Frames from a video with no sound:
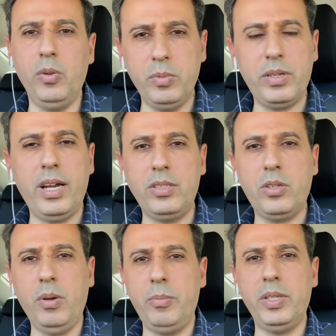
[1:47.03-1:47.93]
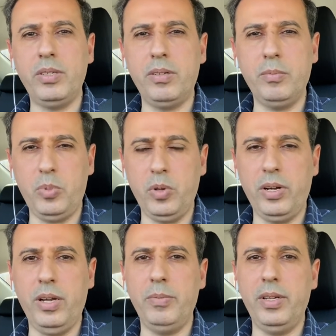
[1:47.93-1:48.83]
write a better
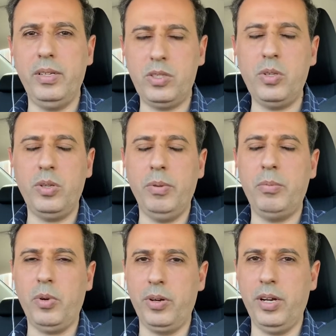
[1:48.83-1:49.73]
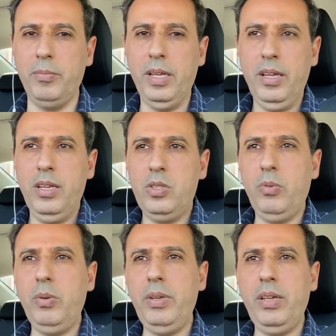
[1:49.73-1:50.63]
program, an executable program. So
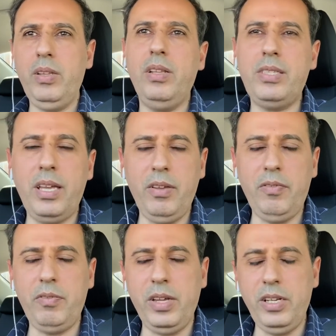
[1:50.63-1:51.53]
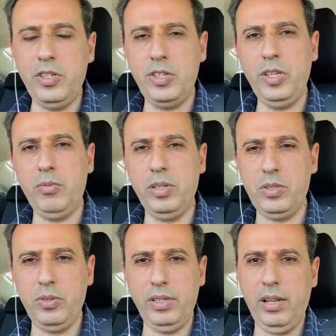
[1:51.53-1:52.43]
let's say if an engineer wants
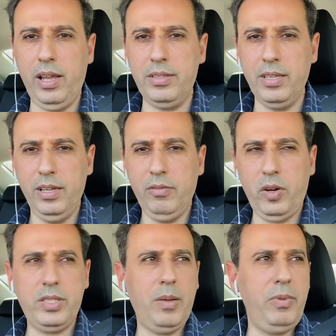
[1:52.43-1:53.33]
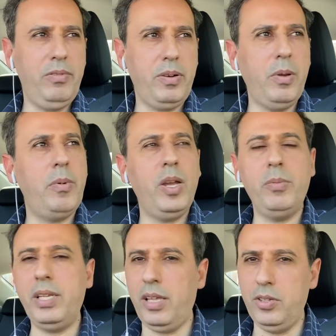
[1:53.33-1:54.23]
to analyze, for example, from a
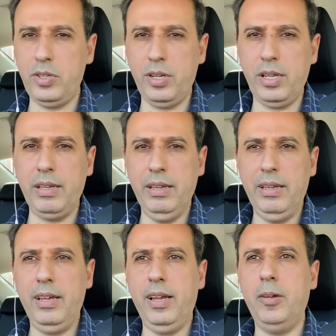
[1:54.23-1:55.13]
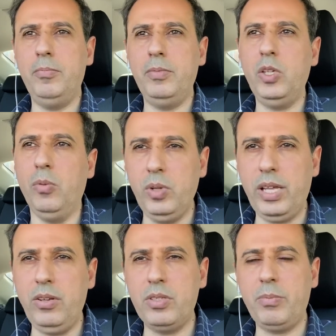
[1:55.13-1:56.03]
biomedical engineering, we
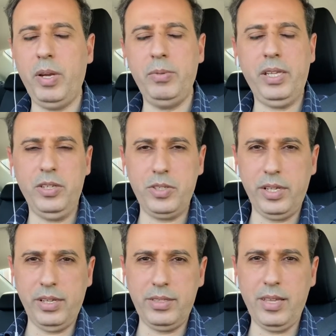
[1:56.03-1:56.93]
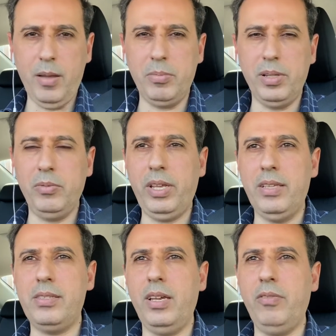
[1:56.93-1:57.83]
can use a biomedical engineering example. We
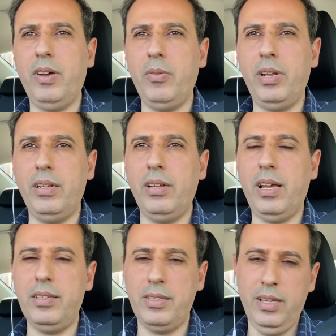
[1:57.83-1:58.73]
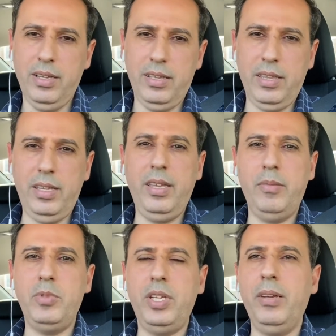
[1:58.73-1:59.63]
can say if I want to analyze the
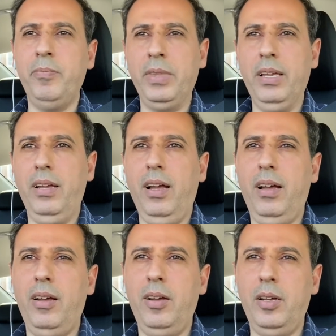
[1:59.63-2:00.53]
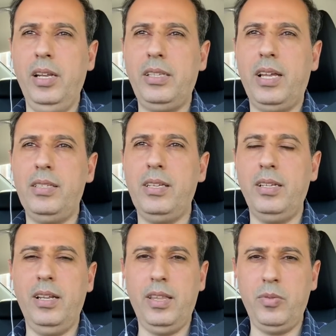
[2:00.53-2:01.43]
EMG, electrical
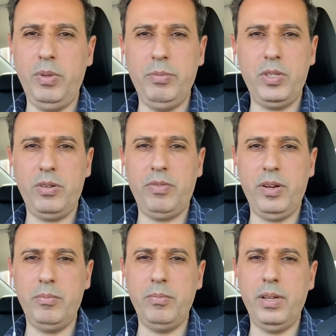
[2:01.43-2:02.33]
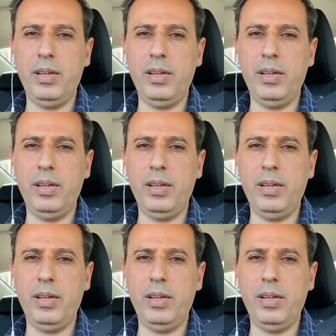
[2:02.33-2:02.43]
signal that we measure from